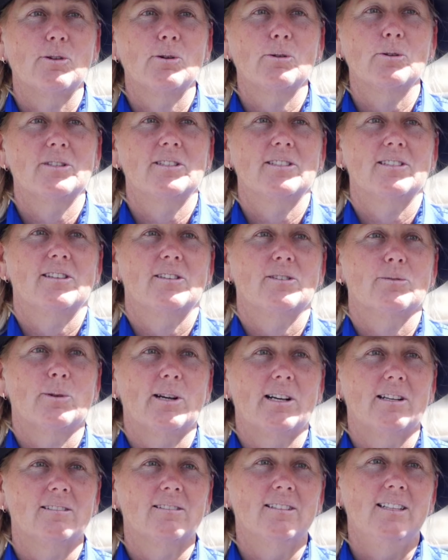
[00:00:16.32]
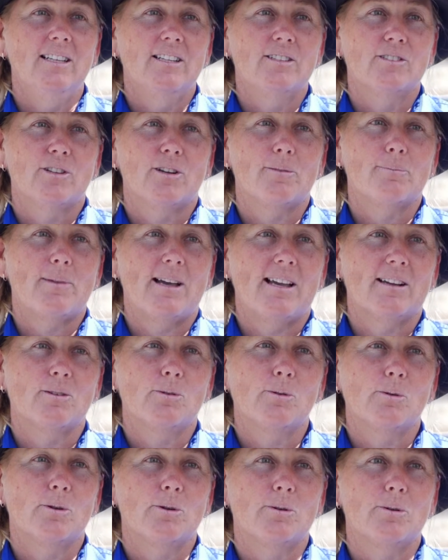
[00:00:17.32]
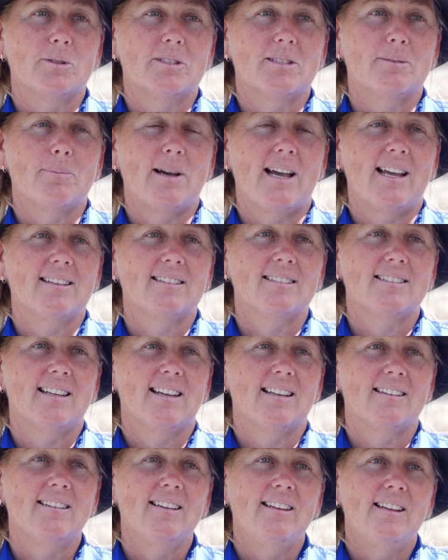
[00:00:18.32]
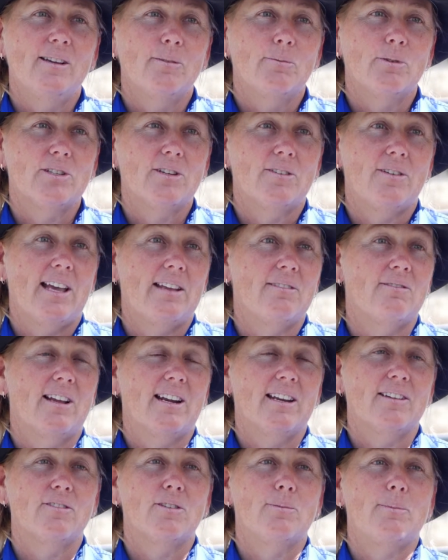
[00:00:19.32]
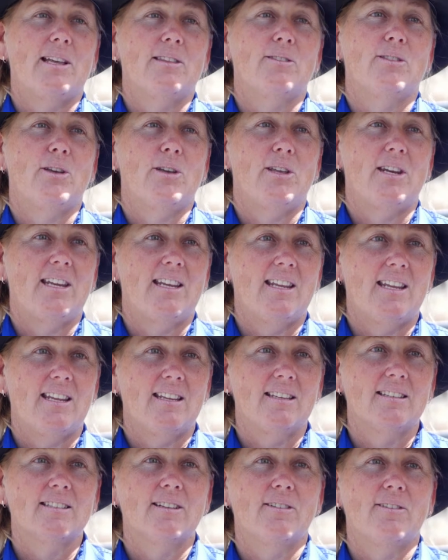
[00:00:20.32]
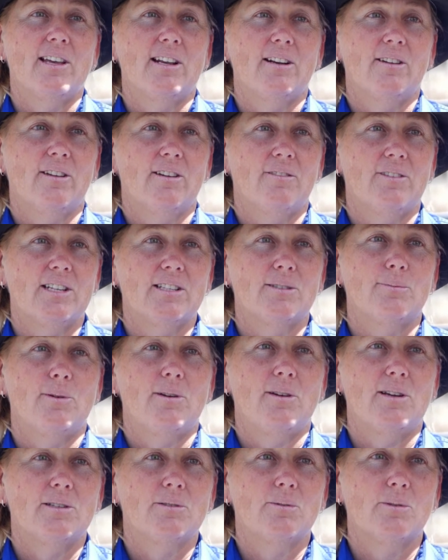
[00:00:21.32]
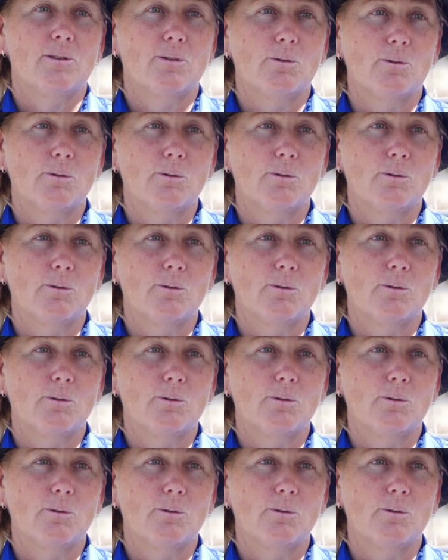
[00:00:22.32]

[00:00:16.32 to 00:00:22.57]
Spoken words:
horses as well, Shonbar quarter horse and paint stud, which I've had running for about 30 years. So I've had a lot of experience with the